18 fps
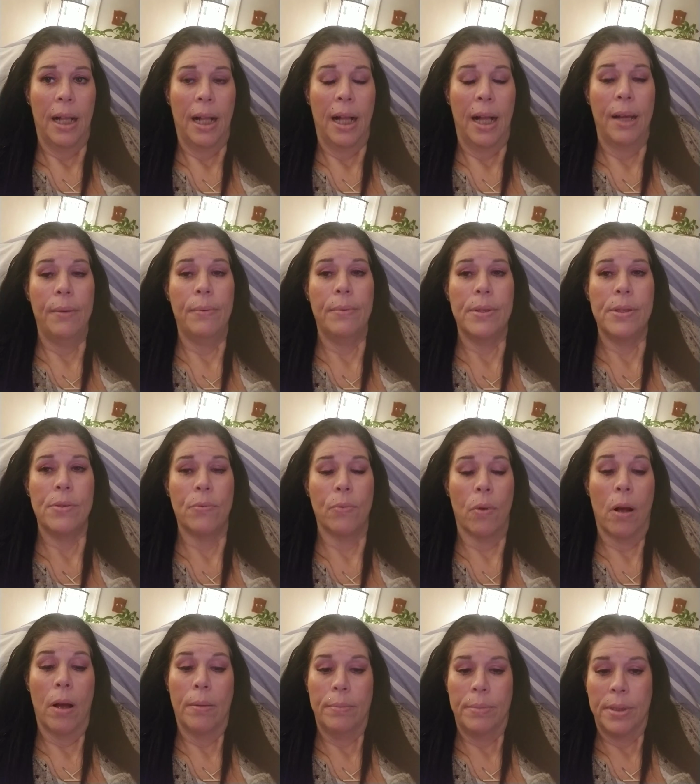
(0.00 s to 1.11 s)
I was
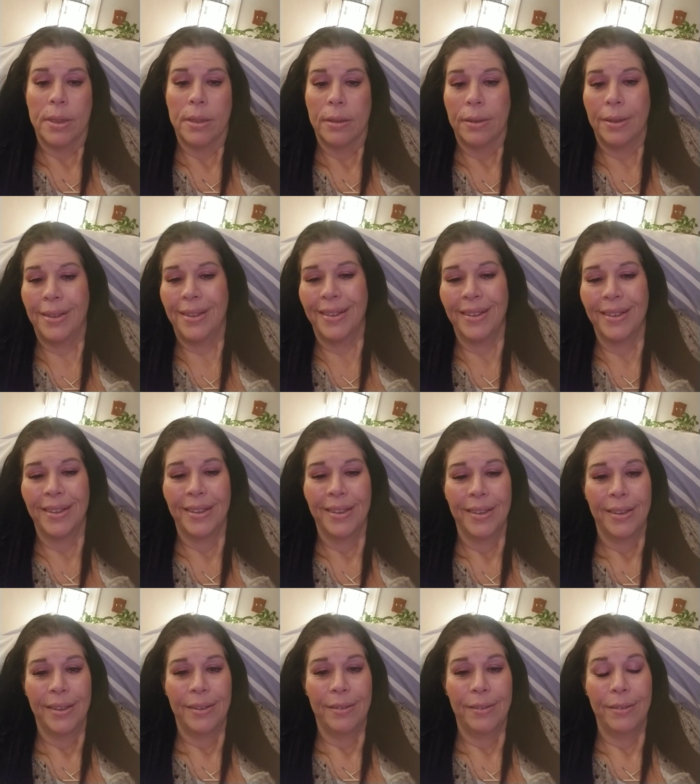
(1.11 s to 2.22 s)
robbed
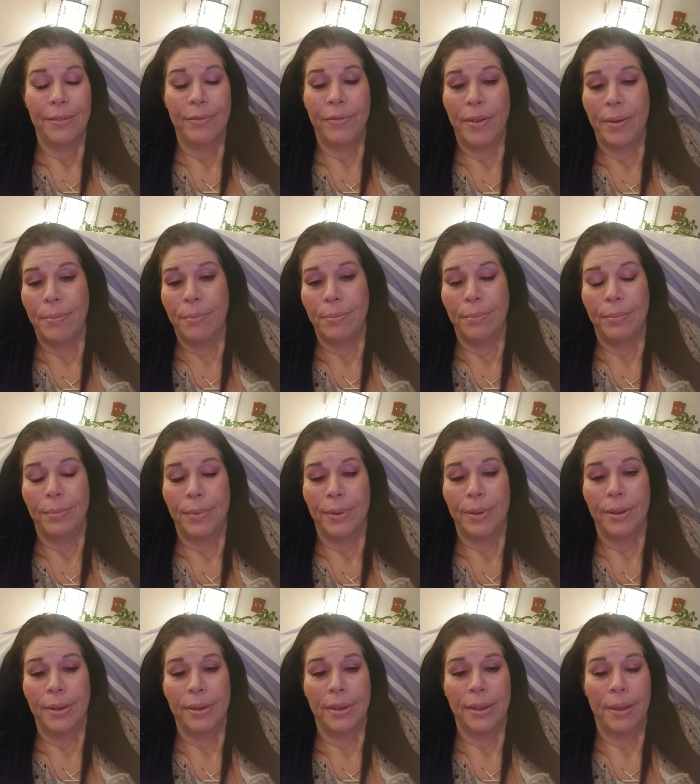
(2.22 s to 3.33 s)
from
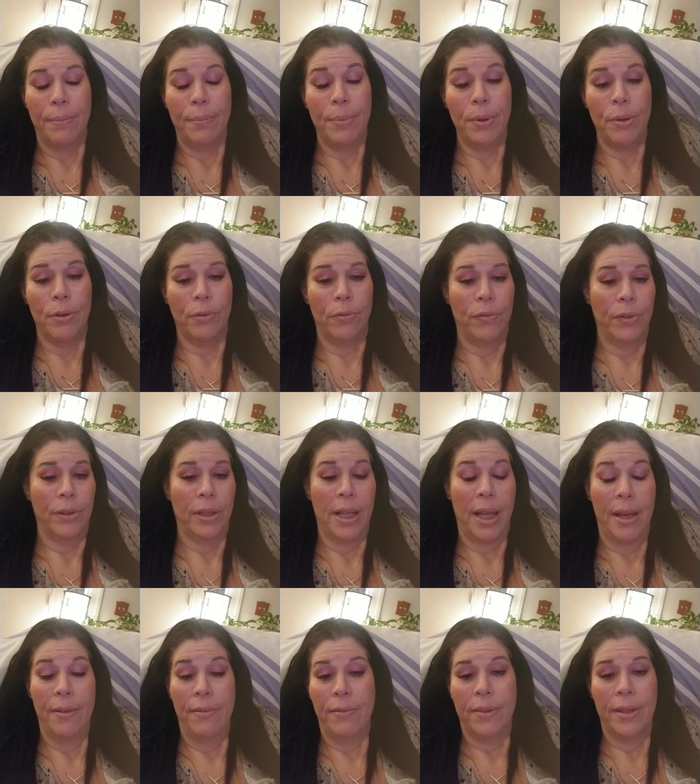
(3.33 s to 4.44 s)
a beautiful
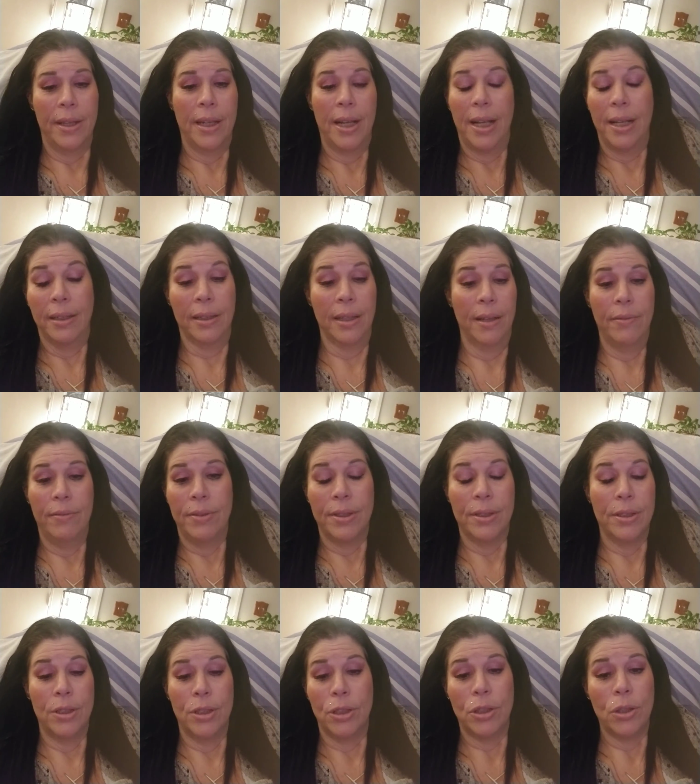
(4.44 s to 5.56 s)
life that I loved
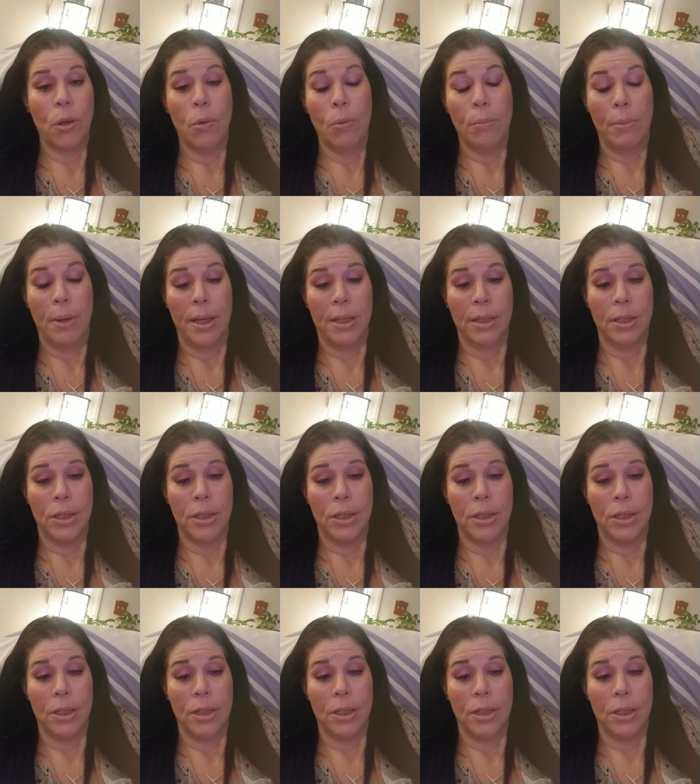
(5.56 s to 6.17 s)
so much.